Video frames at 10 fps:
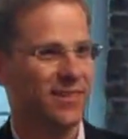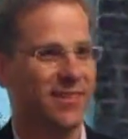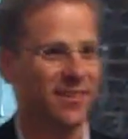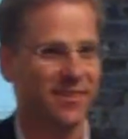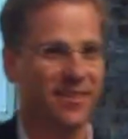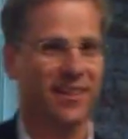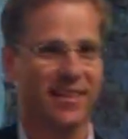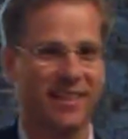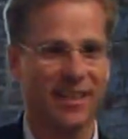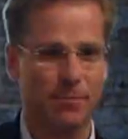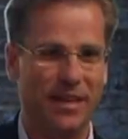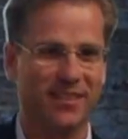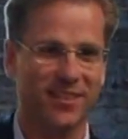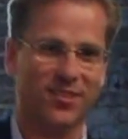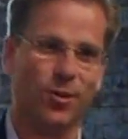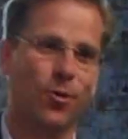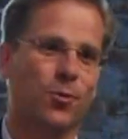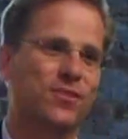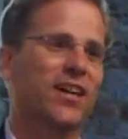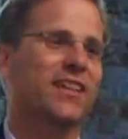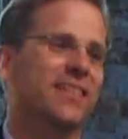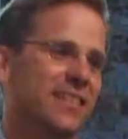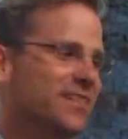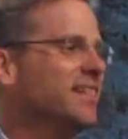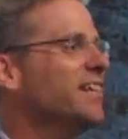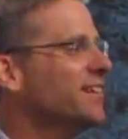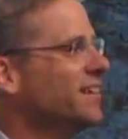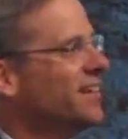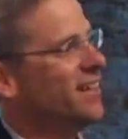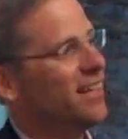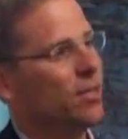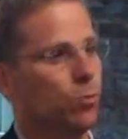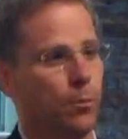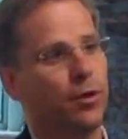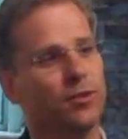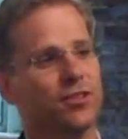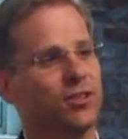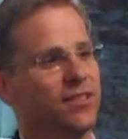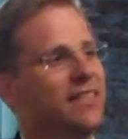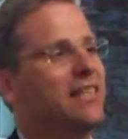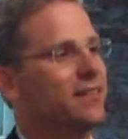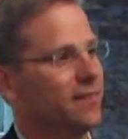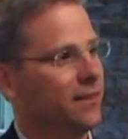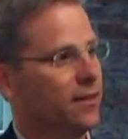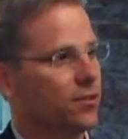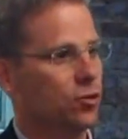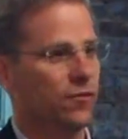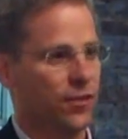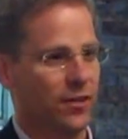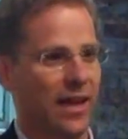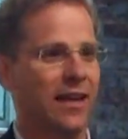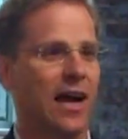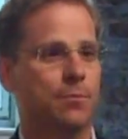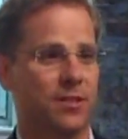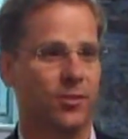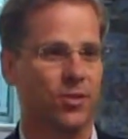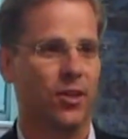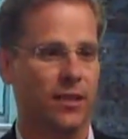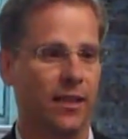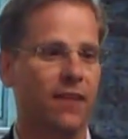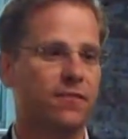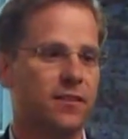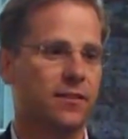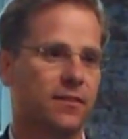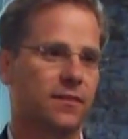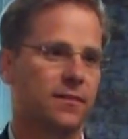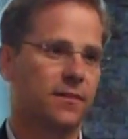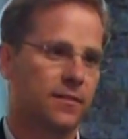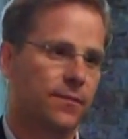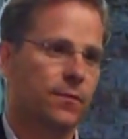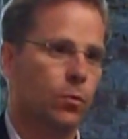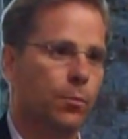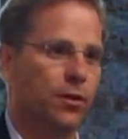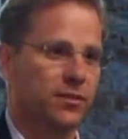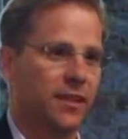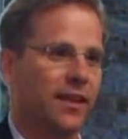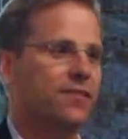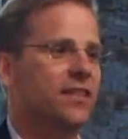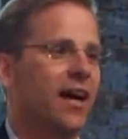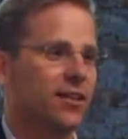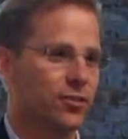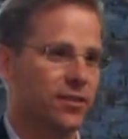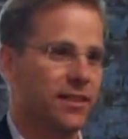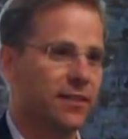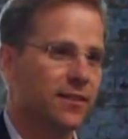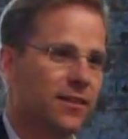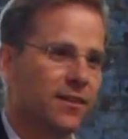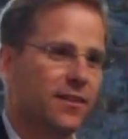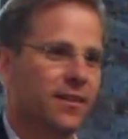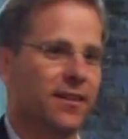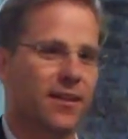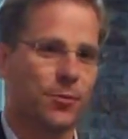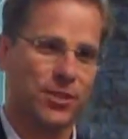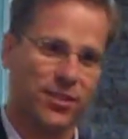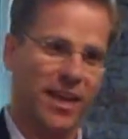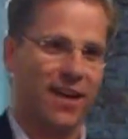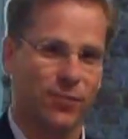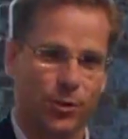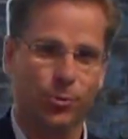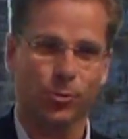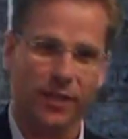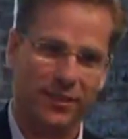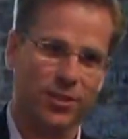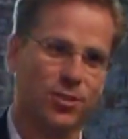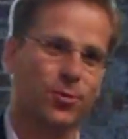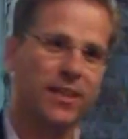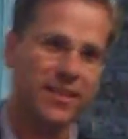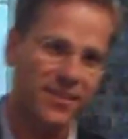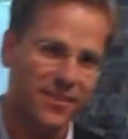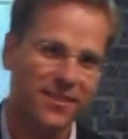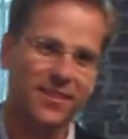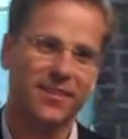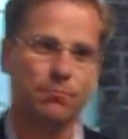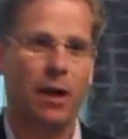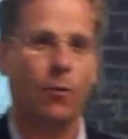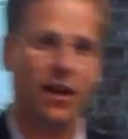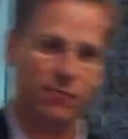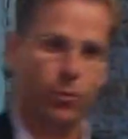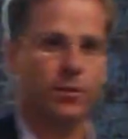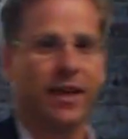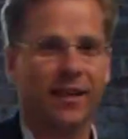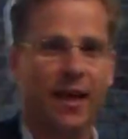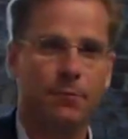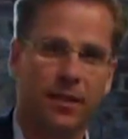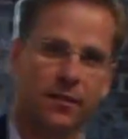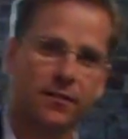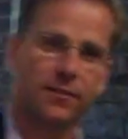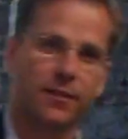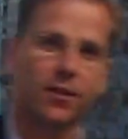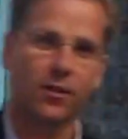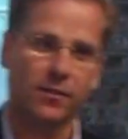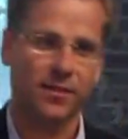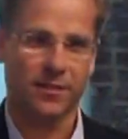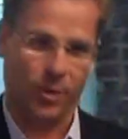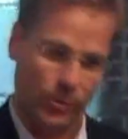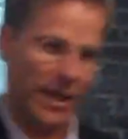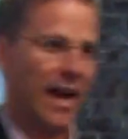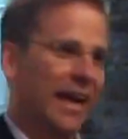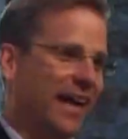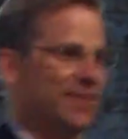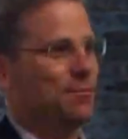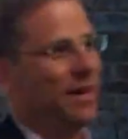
on a daily basis. So what we've done in the seat is we'll pulse your seat so if that obstacle's on the left, we'll pulse the left side of your seat, yeah, which is kind of a cool, like discreet, my wife won't yell at me, you know, because only I got the